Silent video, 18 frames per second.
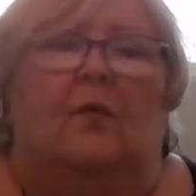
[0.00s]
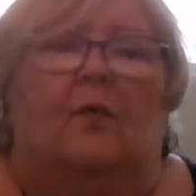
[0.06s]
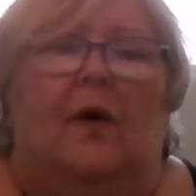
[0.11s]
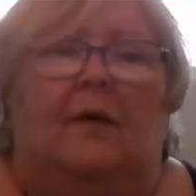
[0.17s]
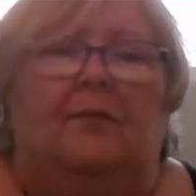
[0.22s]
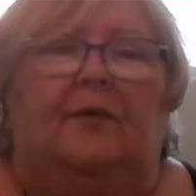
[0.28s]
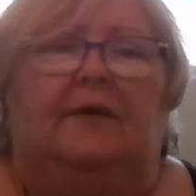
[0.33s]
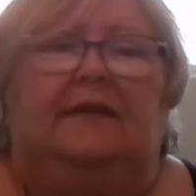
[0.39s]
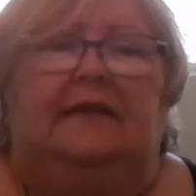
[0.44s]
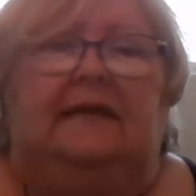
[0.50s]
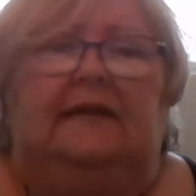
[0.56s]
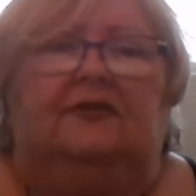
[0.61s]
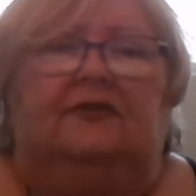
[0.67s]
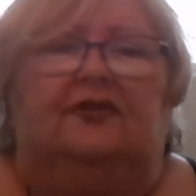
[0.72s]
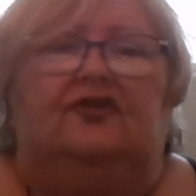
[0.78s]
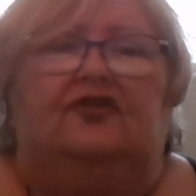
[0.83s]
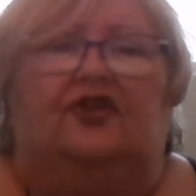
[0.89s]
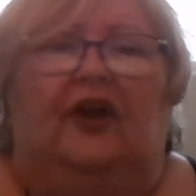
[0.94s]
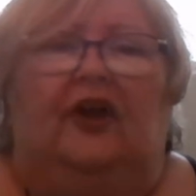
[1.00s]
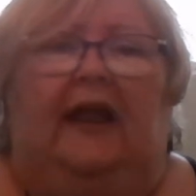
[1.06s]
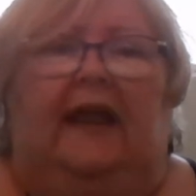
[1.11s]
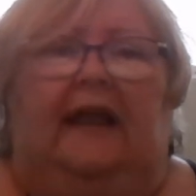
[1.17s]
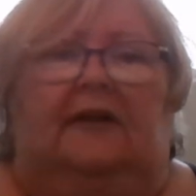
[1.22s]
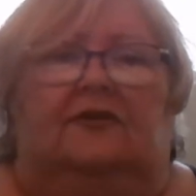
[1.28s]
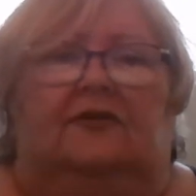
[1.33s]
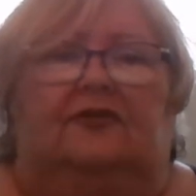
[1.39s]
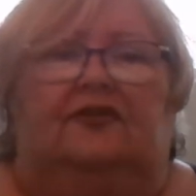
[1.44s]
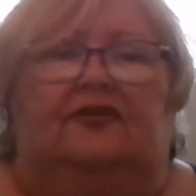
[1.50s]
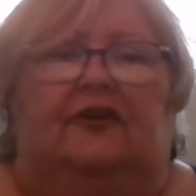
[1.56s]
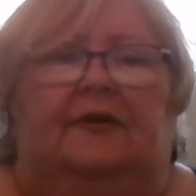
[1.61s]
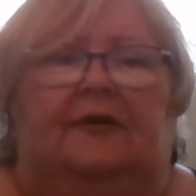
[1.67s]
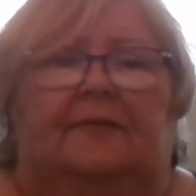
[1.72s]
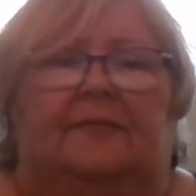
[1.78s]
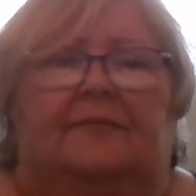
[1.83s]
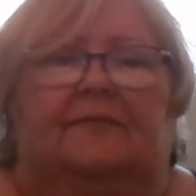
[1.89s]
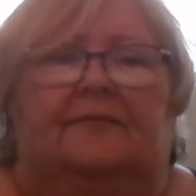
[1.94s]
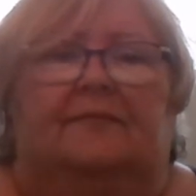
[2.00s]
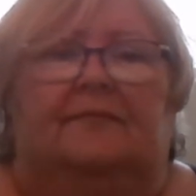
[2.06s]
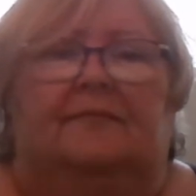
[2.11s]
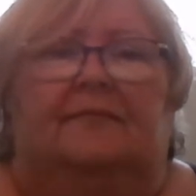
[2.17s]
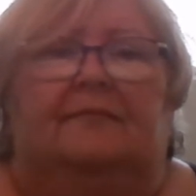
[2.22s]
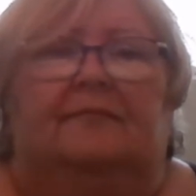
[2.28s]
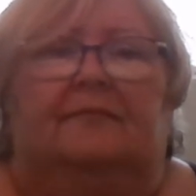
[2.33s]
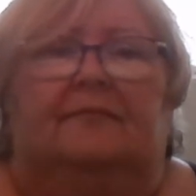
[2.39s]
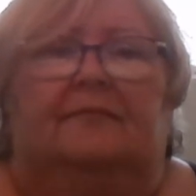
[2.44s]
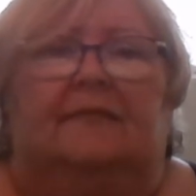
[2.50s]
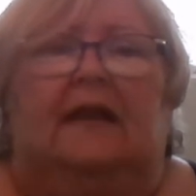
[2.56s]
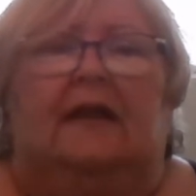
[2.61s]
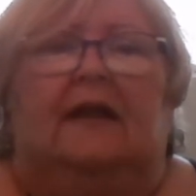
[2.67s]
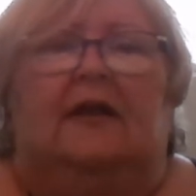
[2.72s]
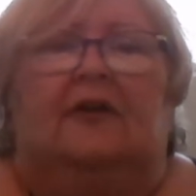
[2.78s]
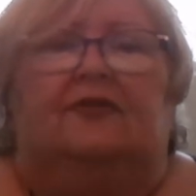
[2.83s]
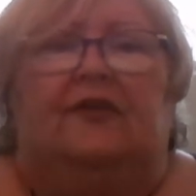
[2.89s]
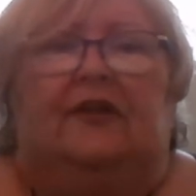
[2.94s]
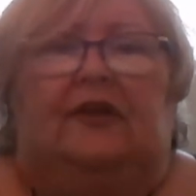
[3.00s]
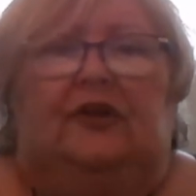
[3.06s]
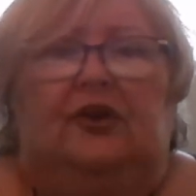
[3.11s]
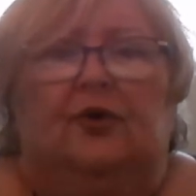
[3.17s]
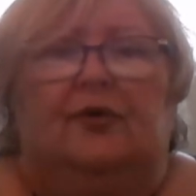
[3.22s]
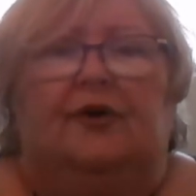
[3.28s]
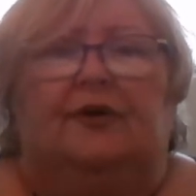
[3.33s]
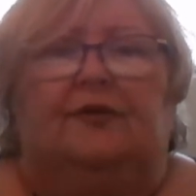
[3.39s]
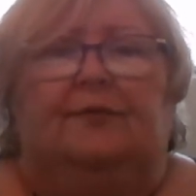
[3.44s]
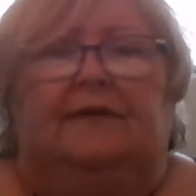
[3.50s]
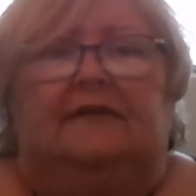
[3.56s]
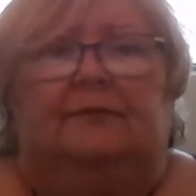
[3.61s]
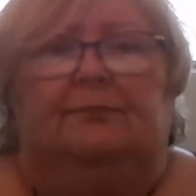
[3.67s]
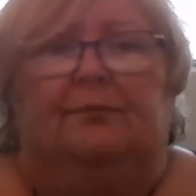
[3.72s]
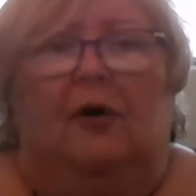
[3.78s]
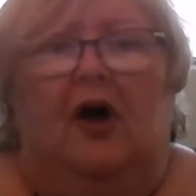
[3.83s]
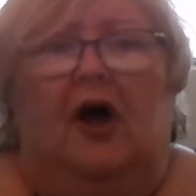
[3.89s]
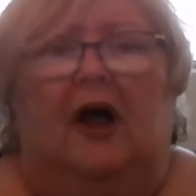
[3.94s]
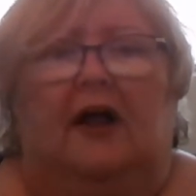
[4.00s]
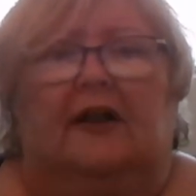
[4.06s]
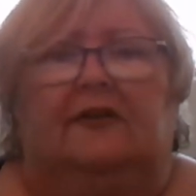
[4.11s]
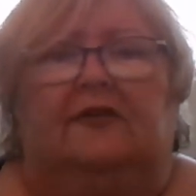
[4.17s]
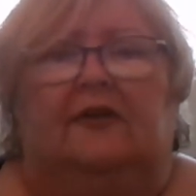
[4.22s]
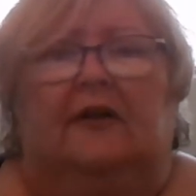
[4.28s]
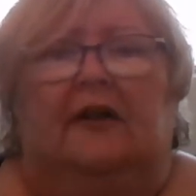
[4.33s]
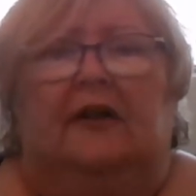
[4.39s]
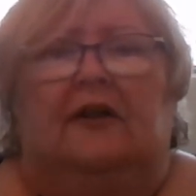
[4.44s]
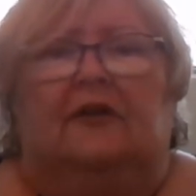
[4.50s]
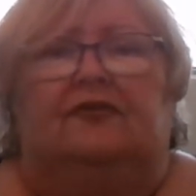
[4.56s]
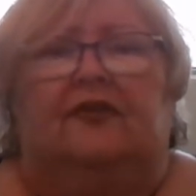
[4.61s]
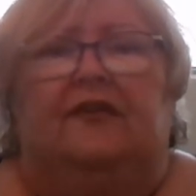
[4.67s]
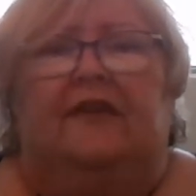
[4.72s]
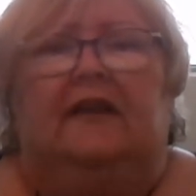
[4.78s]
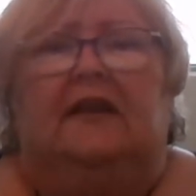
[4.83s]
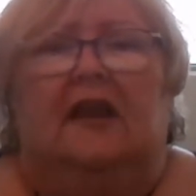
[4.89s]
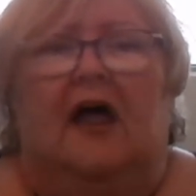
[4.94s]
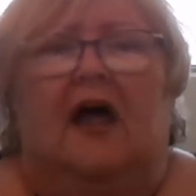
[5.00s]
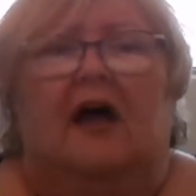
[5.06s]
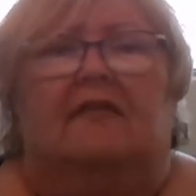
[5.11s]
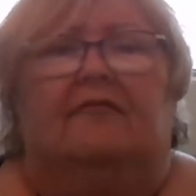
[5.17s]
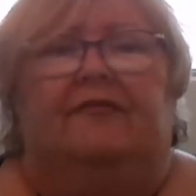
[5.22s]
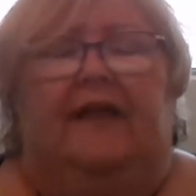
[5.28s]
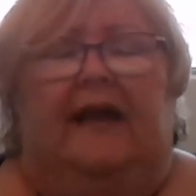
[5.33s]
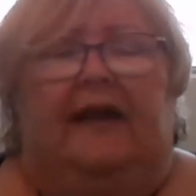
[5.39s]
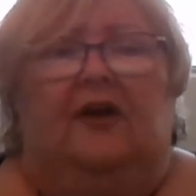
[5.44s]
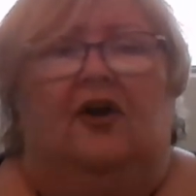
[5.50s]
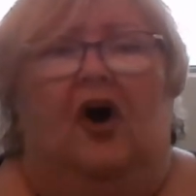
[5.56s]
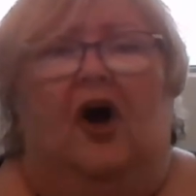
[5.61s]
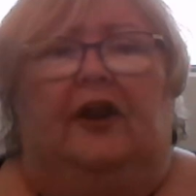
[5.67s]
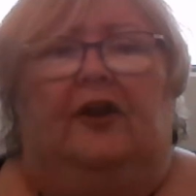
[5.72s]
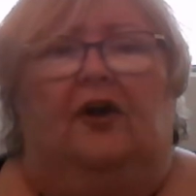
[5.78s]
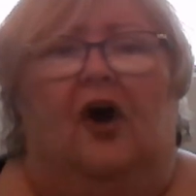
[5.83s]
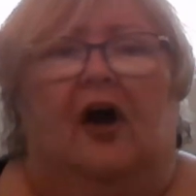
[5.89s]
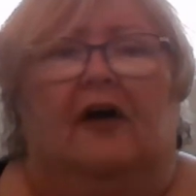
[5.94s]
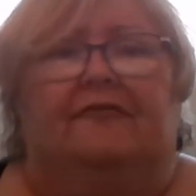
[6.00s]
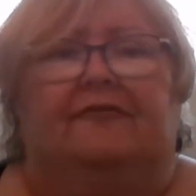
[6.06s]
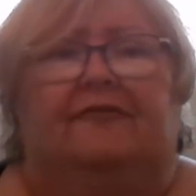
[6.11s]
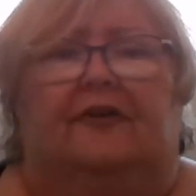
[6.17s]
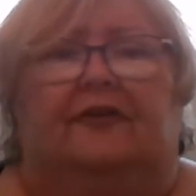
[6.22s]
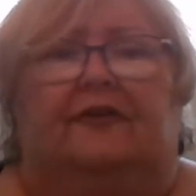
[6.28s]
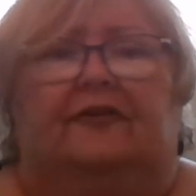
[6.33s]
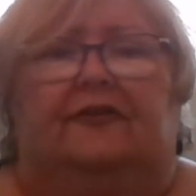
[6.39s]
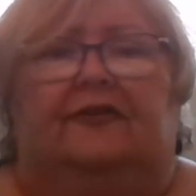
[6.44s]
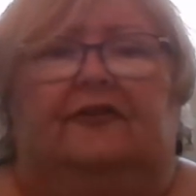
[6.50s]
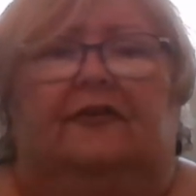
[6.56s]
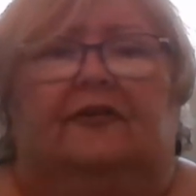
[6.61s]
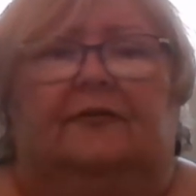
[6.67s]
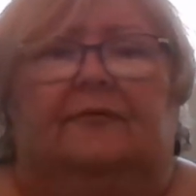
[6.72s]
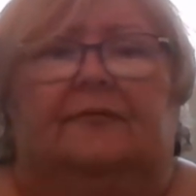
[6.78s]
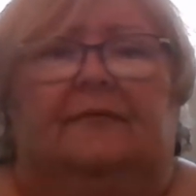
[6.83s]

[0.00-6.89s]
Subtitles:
What would need to change so that you could respond to the love that God offers?